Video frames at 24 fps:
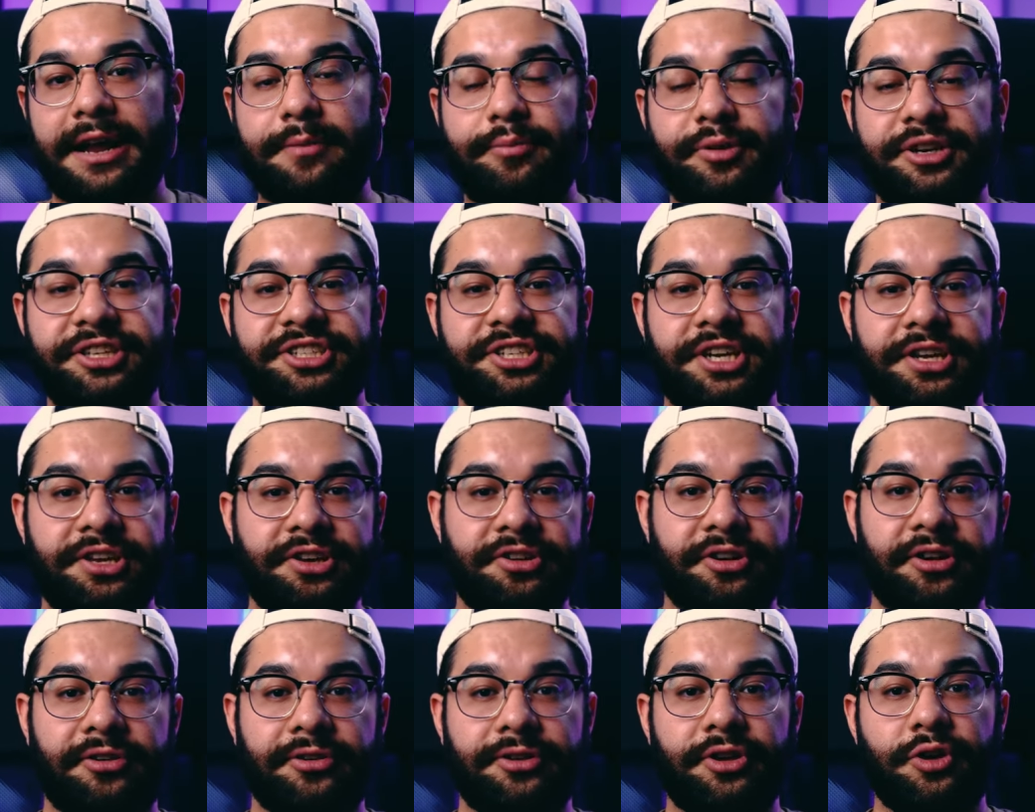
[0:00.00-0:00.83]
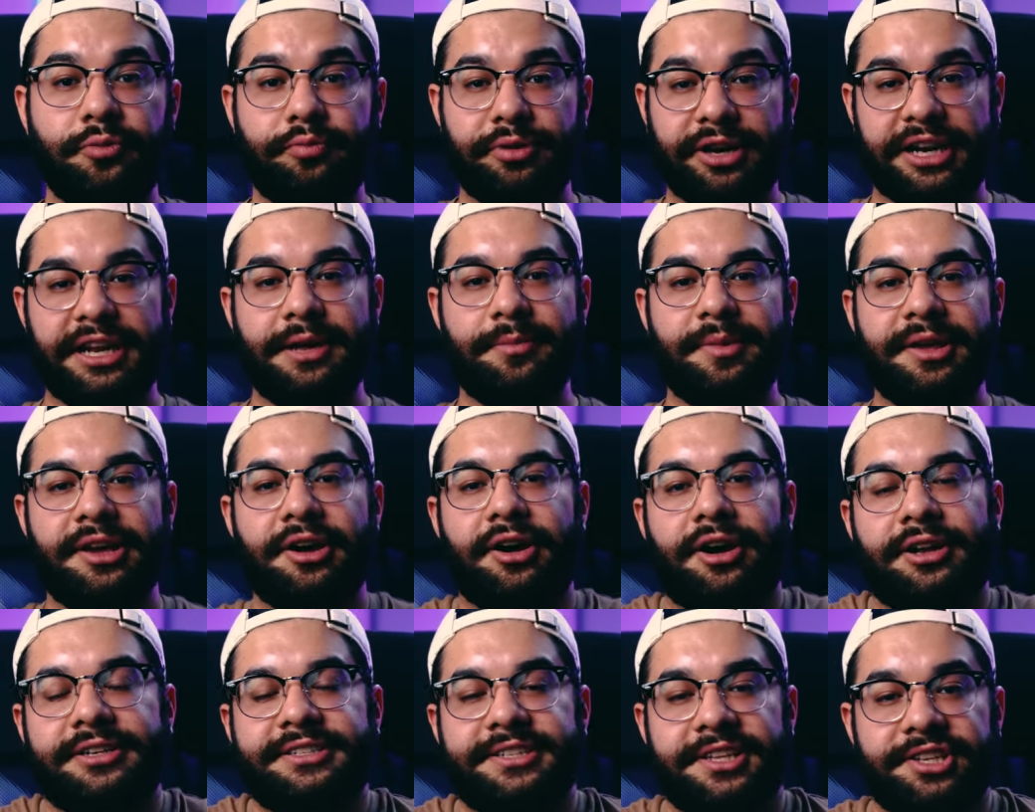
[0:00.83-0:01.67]
I appreciate, you know, you bringing me
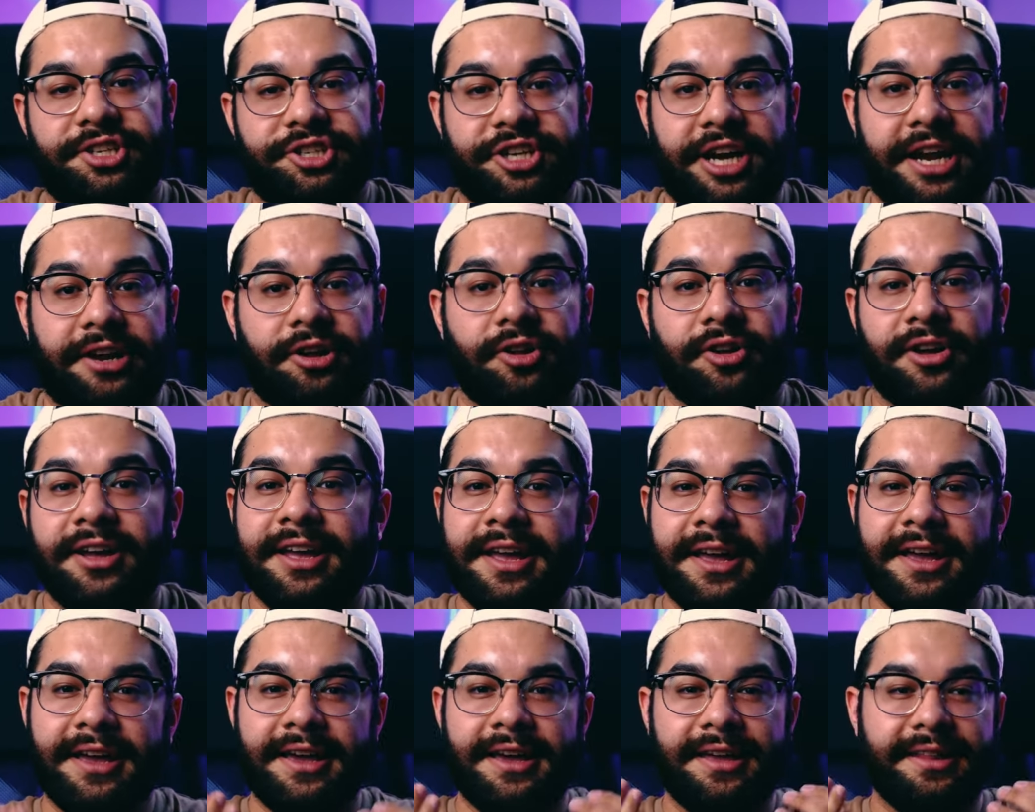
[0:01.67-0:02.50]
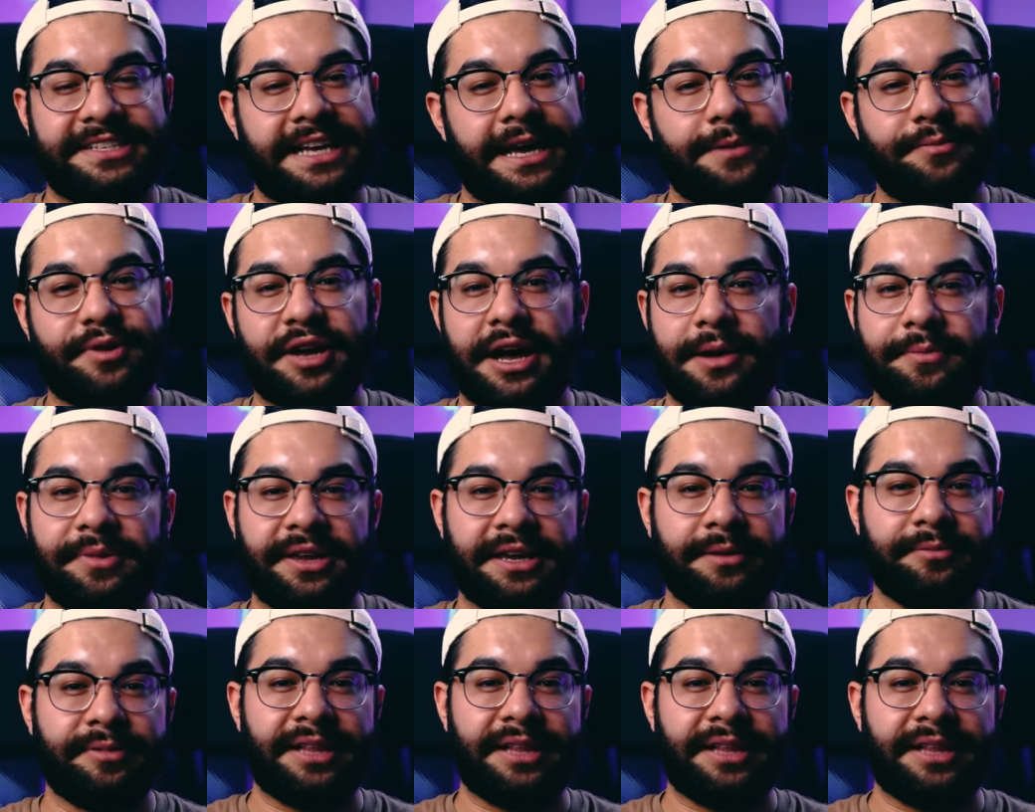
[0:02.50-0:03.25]
on to the channel. A long time coming.